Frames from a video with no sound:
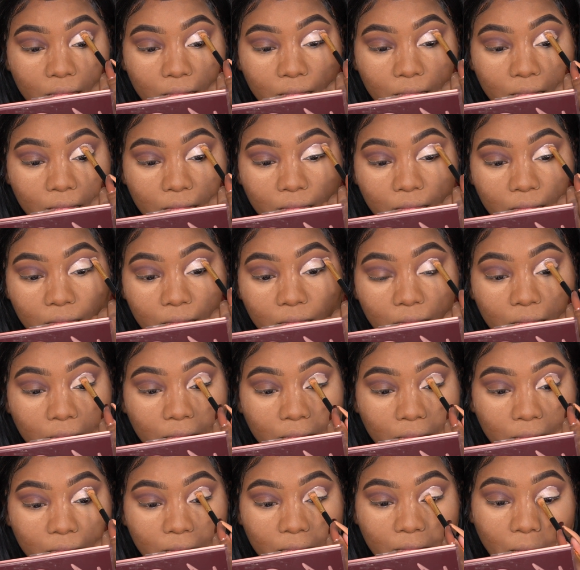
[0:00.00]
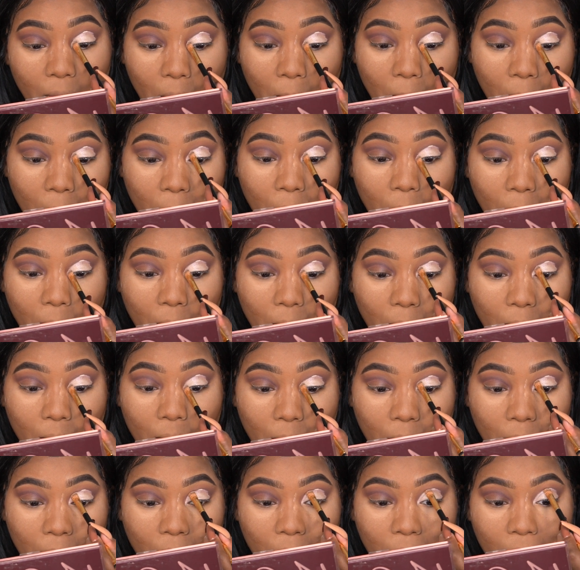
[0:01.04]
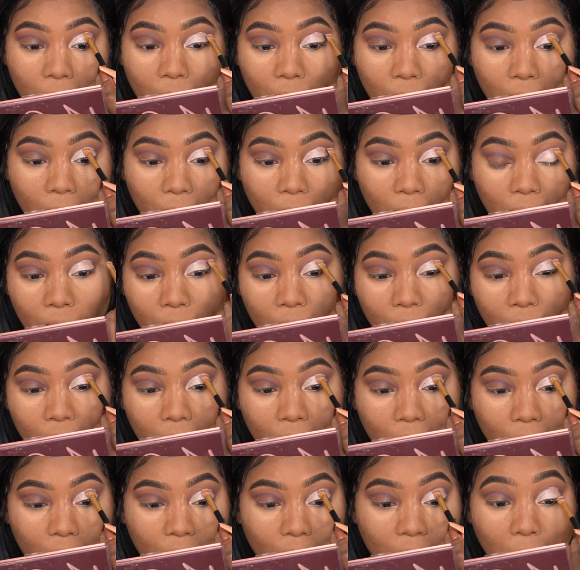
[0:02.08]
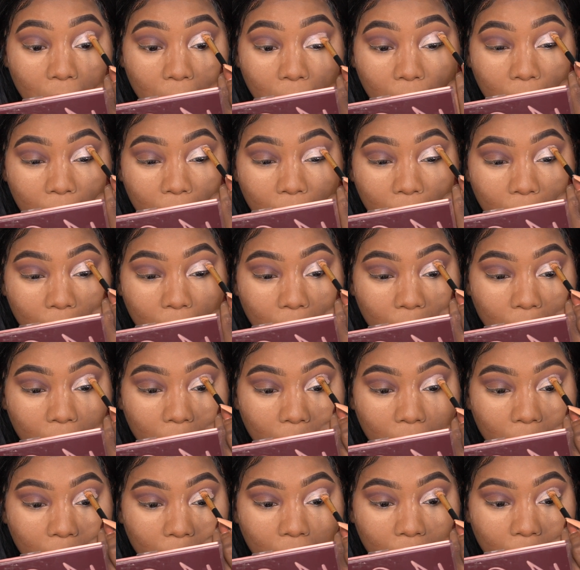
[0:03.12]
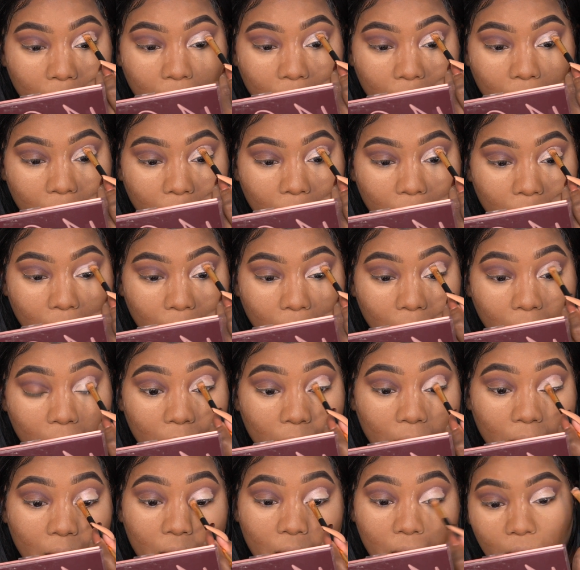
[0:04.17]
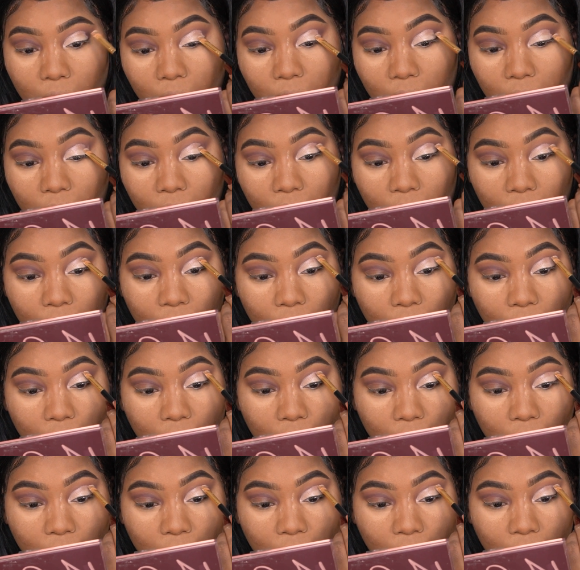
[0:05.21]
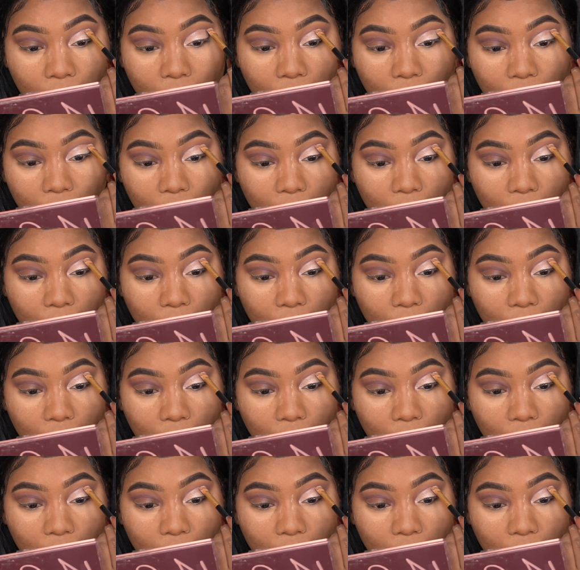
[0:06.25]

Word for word: All right, so before I even apply another color, I'm just gonna go back in with that pencil brush and just define around